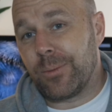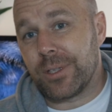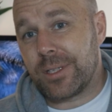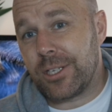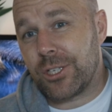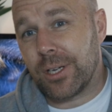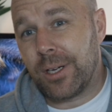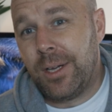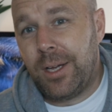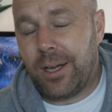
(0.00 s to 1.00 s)
with a t-shirt
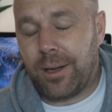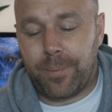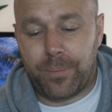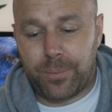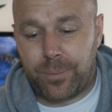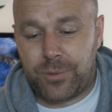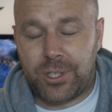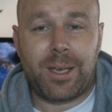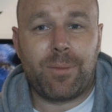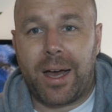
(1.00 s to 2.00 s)
to
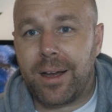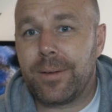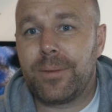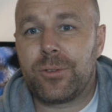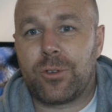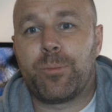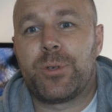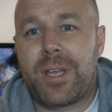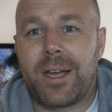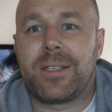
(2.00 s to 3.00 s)
keep that sort of
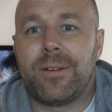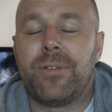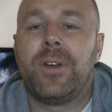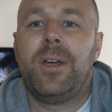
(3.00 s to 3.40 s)
protective